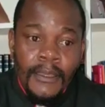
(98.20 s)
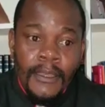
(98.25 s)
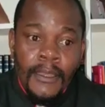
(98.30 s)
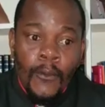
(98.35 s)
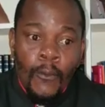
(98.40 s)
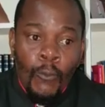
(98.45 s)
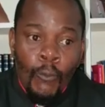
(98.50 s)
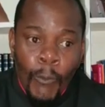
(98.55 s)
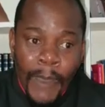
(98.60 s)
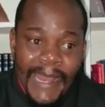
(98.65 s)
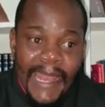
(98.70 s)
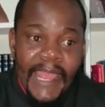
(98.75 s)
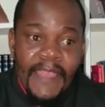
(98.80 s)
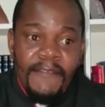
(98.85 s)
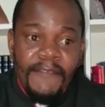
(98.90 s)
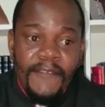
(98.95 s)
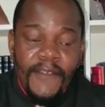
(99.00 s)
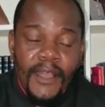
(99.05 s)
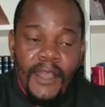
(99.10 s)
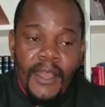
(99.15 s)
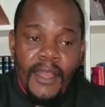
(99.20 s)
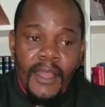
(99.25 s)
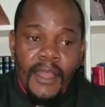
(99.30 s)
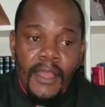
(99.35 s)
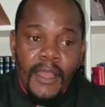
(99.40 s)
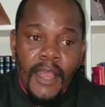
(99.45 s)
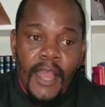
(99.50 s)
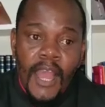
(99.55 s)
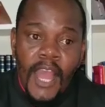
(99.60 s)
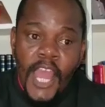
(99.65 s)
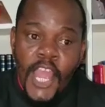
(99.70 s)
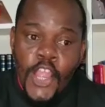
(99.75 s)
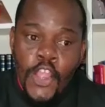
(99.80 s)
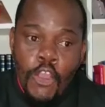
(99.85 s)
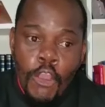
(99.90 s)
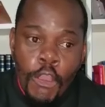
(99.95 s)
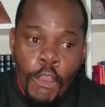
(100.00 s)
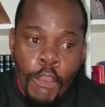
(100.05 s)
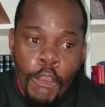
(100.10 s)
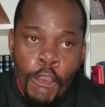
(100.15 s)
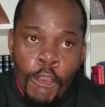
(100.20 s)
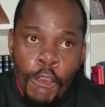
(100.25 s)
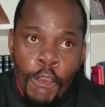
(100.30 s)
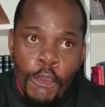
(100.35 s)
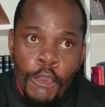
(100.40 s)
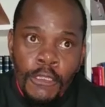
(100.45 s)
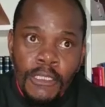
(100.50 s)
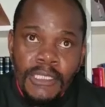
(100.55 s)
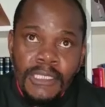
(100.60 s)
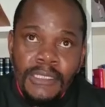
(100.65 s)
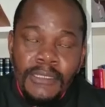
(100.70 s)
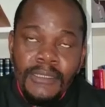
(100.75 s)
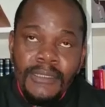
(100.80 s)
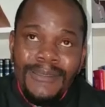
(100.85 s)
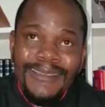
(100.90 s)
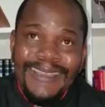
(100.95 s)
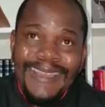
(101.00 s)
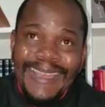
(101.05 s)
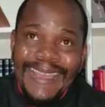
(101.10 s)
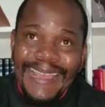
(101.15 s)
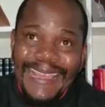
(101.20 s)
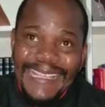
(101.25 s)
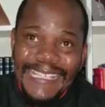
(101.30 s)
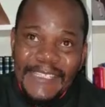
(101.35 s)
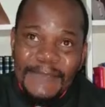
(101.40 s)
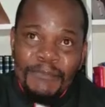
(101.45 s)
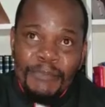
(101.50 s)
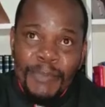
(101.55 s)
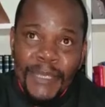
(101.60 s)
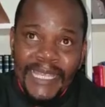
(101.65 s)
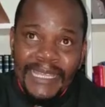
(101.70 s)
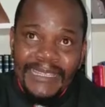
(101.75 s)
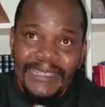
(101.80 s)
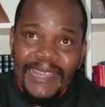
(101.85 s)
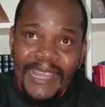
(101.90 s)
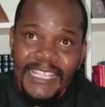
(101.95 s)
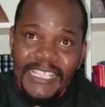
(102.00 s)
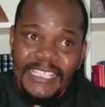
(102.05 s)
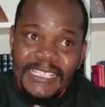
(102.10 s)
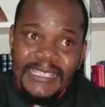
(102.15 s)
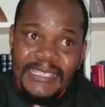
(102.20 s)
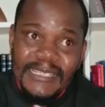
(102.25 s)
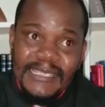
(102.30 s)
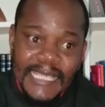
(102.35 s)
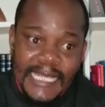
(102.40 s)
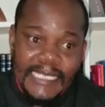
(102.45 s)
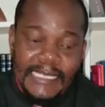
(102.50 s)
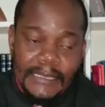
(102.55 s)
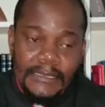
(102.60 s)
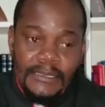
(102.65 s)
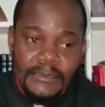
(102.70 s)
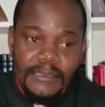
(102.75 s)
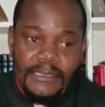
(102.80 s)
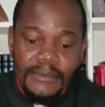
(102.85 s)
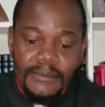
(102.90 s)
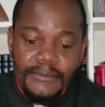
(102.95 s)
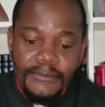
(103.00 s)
Whatever I owed has been settled.